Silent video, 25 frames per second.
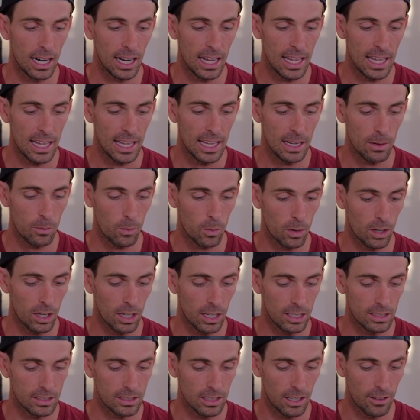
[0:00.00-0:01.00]
It
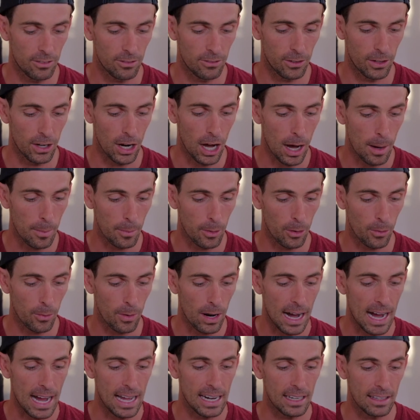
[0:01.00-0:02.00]
was a phenomenal
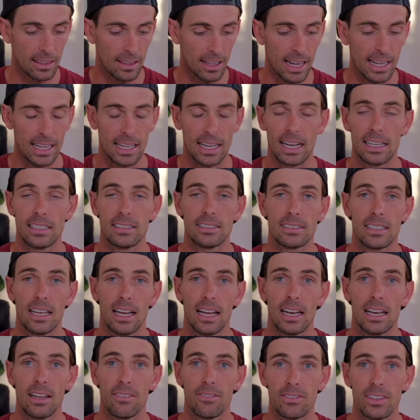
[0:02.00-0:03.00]
ride, and like I
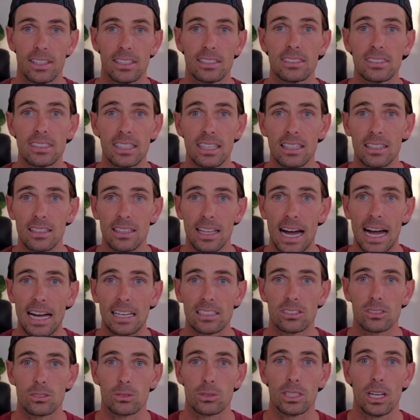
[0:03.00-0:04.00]
said, if this thing
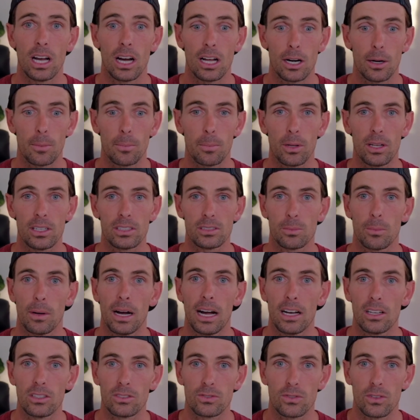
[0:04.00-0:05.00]
lasts 300+
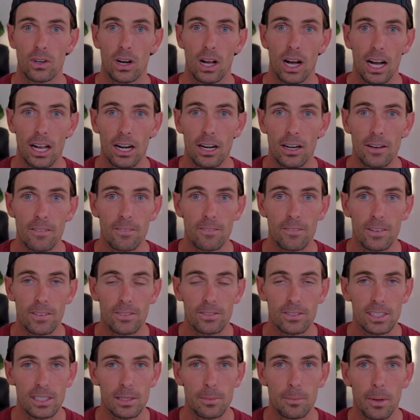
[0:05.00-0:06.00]
miles for
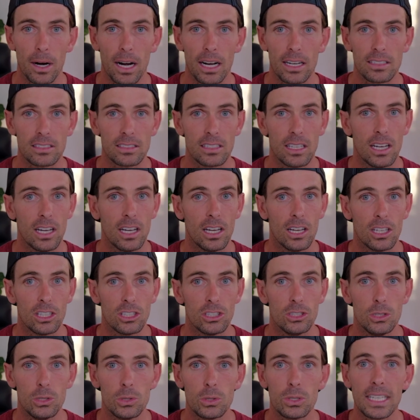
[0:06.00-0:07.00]
115 bucks,
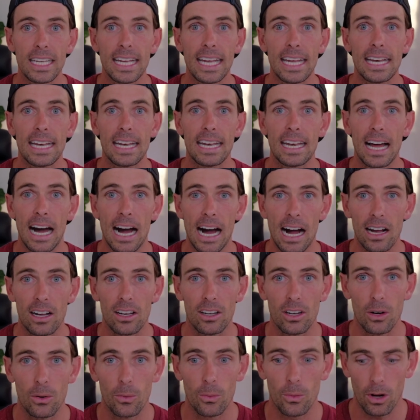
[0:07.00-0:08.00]
you cannot
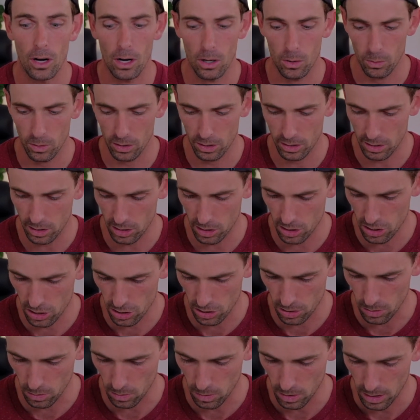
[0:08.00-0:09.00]
go wrong with this
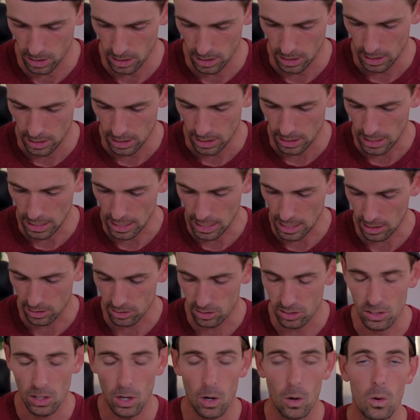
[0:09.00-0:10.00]
shoe.
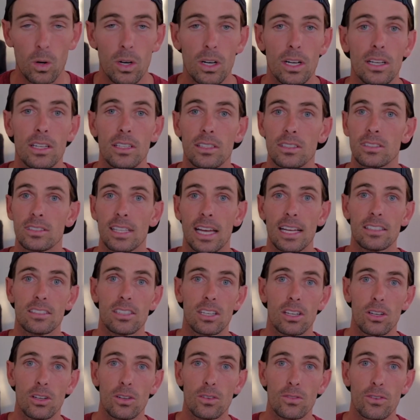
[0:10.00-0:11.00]
So stay
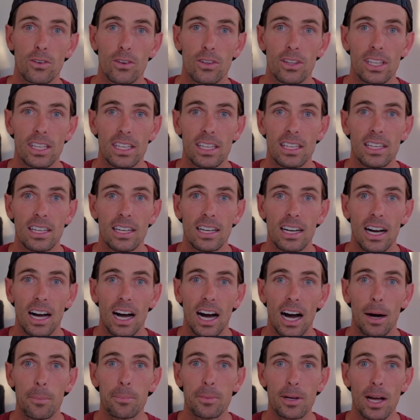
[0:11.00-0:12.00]
tuned for the
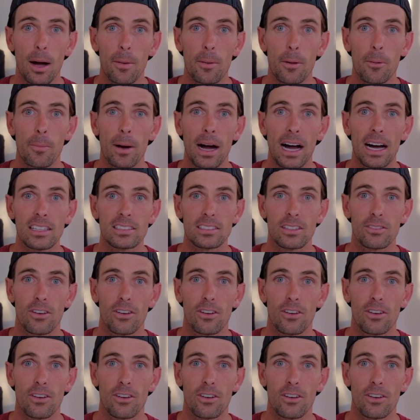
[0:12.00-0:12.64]
upcoming miles.